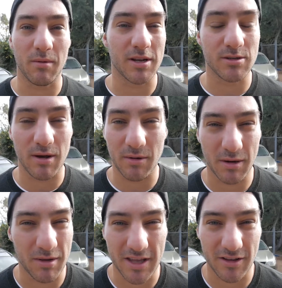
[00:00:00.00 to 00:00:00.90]
minutes away. We're
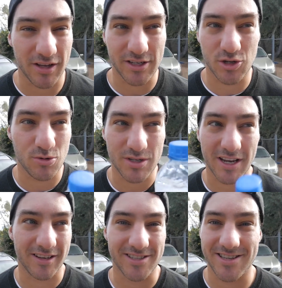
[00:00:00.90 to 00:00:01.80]
gonna be there in like 2
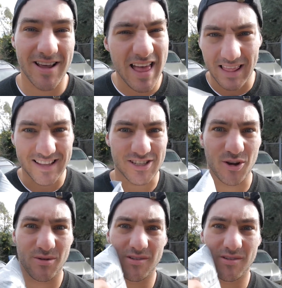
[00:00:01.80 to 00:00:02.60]
seconds. Let's go.